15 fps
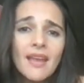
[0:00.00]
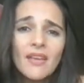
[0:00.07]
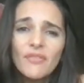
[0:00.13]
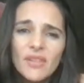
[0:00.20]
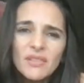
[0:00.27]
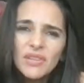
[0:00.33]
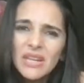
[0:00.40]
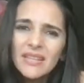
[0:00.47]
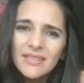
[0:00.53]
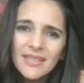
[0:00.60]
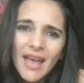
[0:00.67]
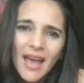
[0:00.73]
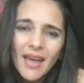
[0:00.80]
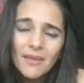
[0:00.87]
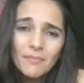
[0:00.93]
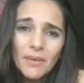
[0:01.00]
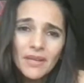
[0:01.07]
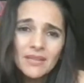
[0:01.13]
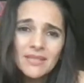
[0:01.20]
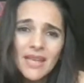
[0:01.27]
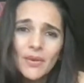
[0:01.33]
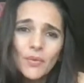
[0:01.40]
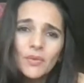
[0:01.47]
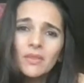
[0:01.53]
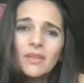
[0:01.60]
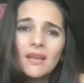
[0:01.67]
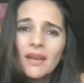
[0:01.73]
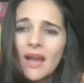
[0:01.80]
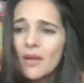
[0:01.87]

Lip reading: I feel really sad because I don't think